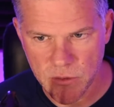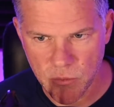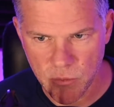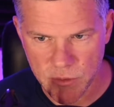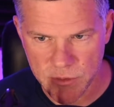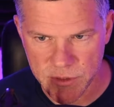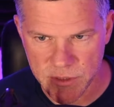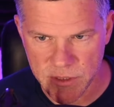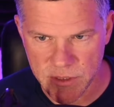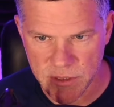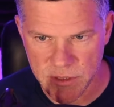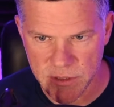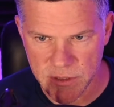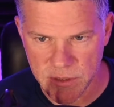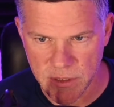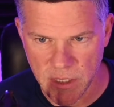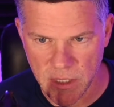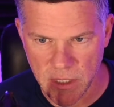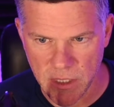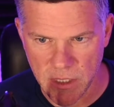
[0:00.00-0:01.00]
with
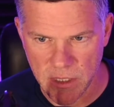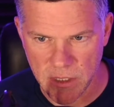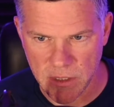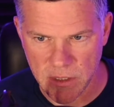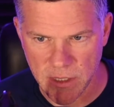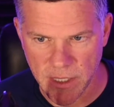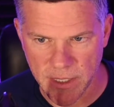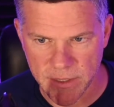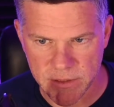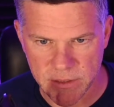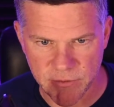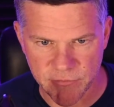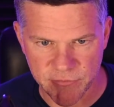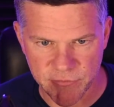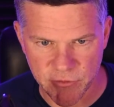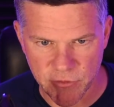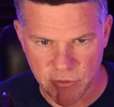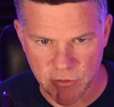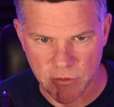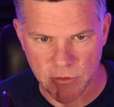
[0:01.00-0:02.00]
the
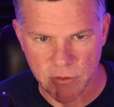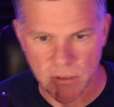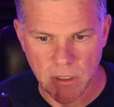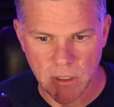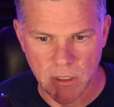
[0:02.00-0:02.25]
Cloudlifter,